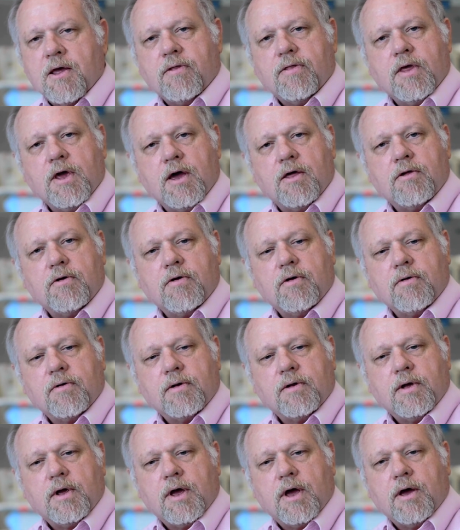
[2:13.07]
The other
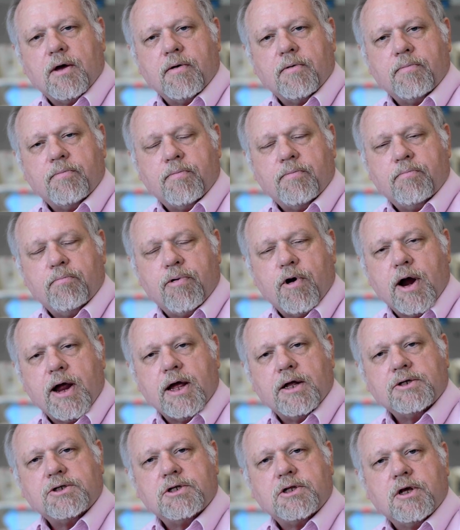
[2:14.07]
uh,
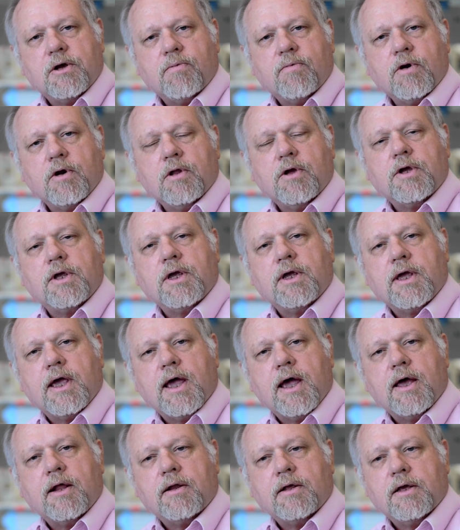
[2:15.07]
branch that we're looking
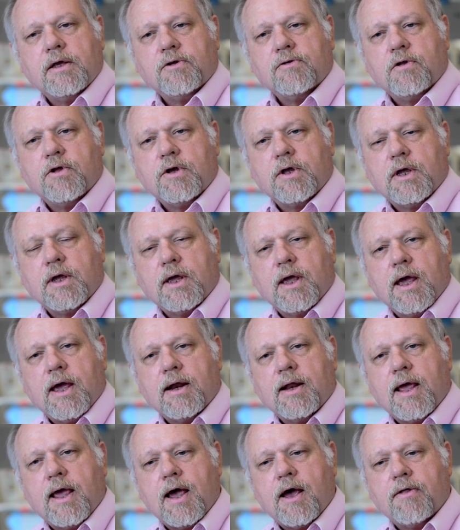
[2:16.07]
at is looking at
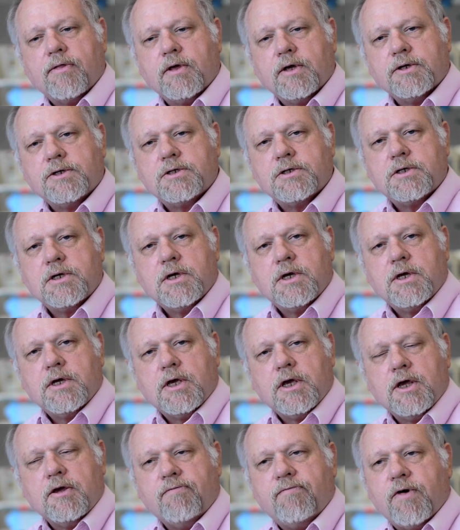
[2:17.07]
how this
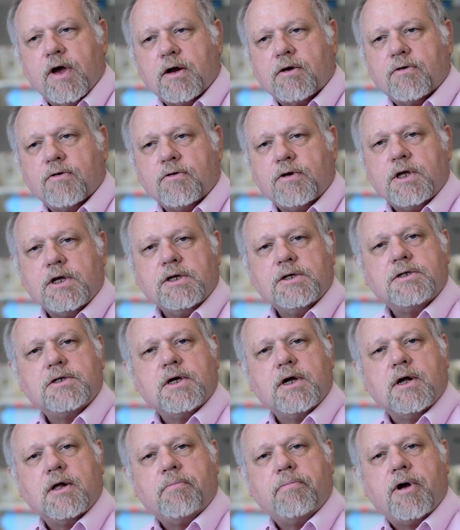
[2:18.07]
effector T
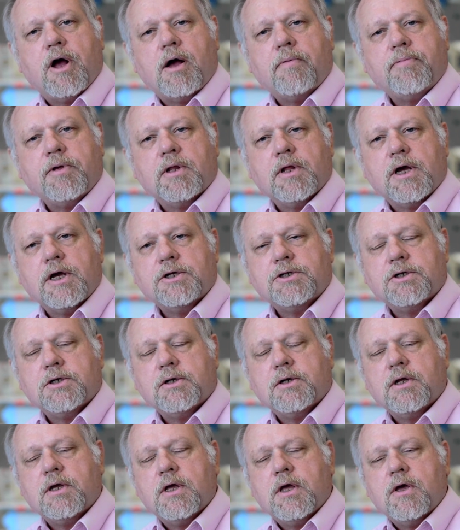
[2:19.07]
cell
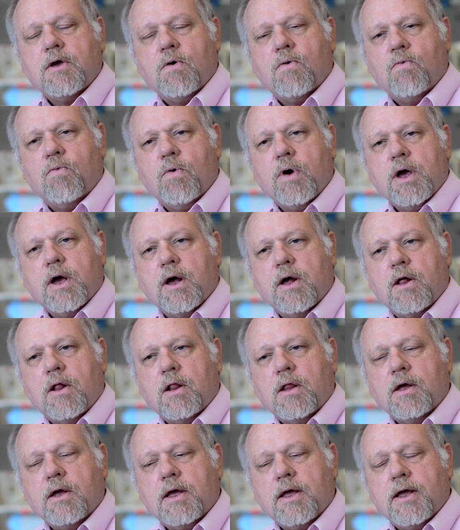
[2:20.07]
population
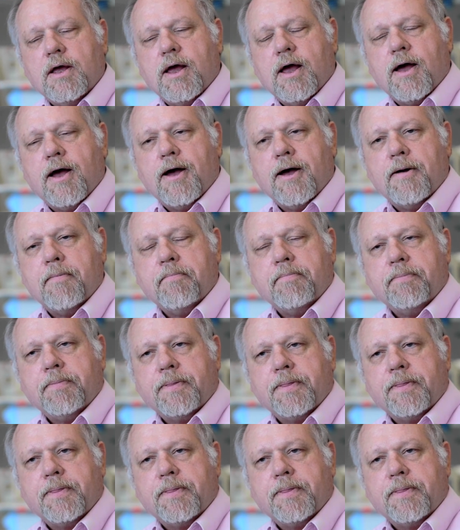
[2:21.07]
will um,